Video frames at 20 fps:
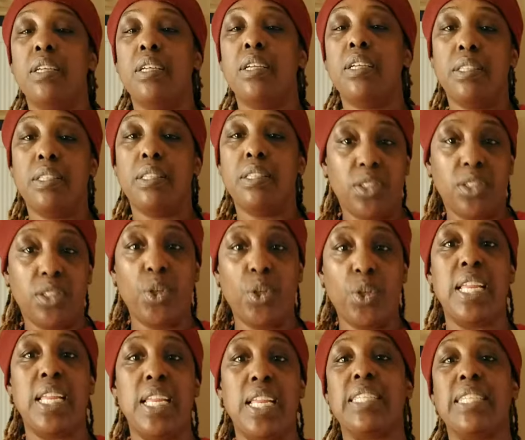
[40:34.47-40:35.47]
do the
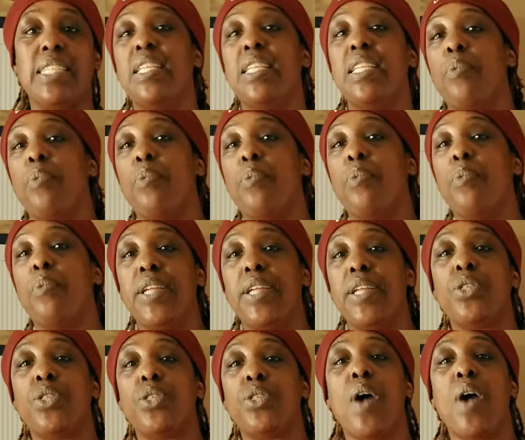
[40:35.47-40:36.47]
next layer, wait 2
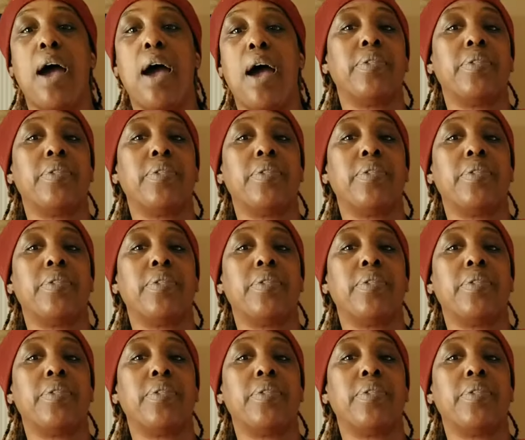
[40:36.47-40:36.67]
hours,